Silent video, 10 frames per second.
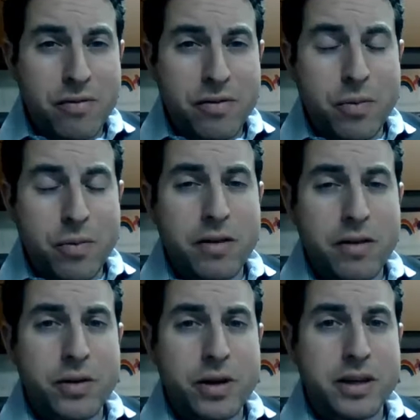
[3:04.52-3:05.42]
one of you
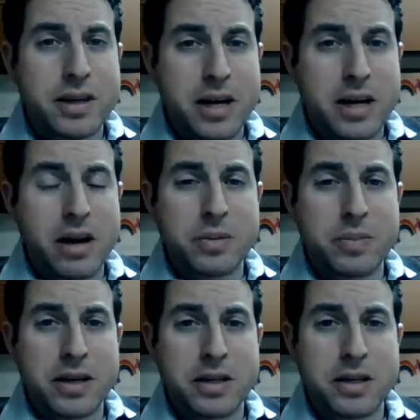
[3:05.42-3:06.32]
needs to take
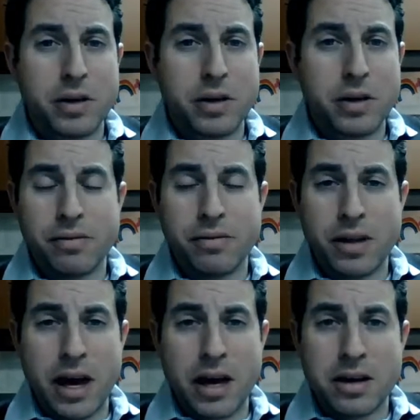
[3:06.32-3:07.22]
responsibility for
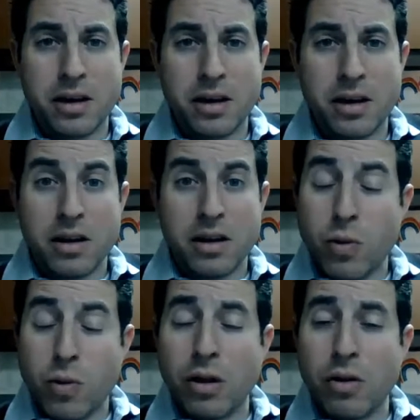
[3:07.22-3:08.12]
that. There's
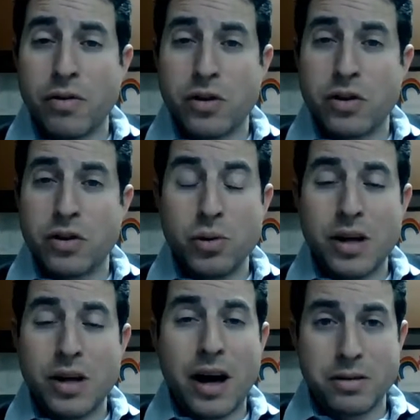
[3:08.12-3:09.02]
well over
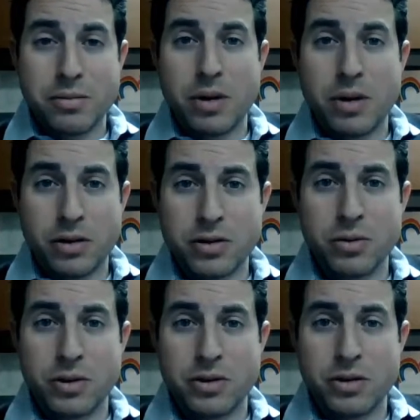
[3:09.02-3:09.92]
2,000 middle school
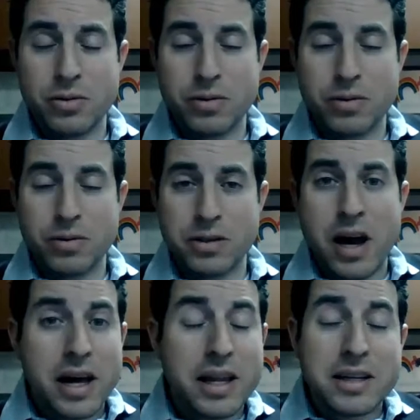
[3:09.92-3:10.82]
students,
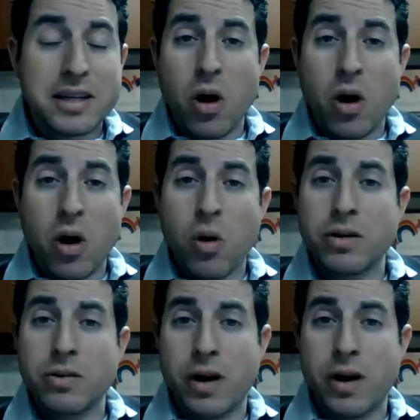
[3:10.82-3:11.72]
and that's the only
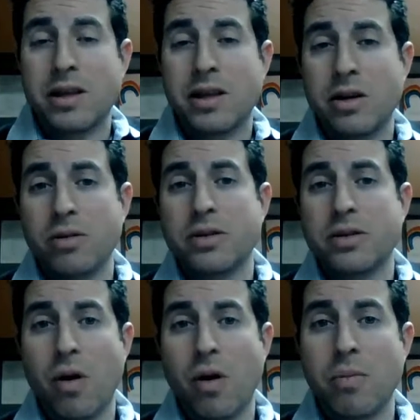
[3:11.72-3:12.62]
way that the use of
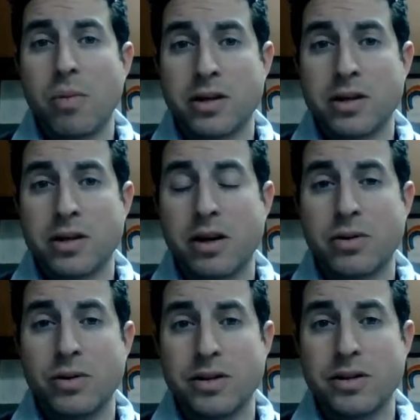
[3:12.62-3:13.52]
Chromebooks in our
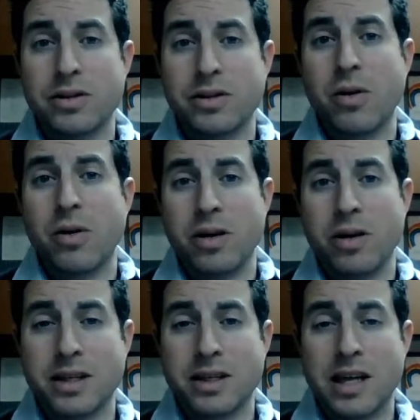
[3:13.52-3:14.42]
schools is going to be
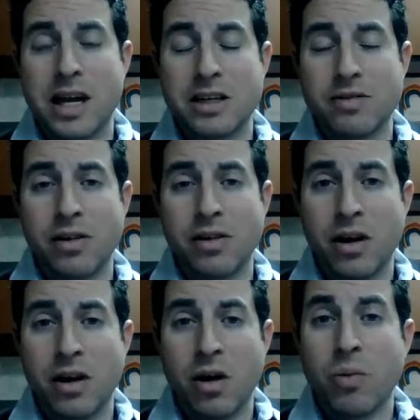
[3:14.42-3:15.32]
successful.
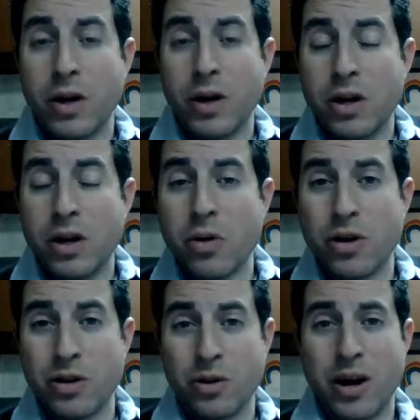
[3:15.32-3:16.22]
We know you can
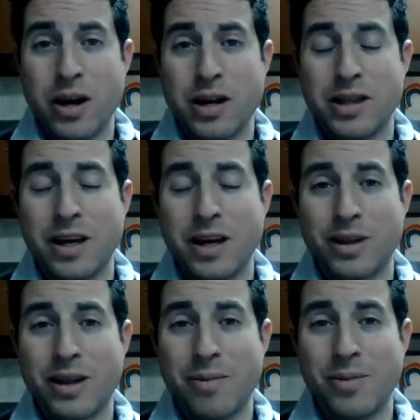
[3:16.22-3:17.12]
do great things with
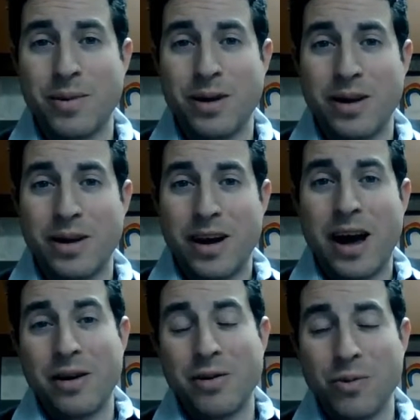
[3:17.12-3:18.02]
them,
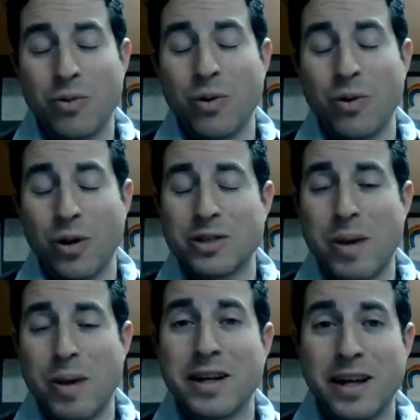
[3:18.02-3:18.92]
and we're
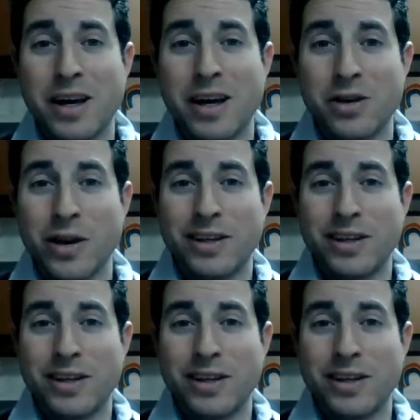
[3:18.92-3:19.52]
expecting that you will.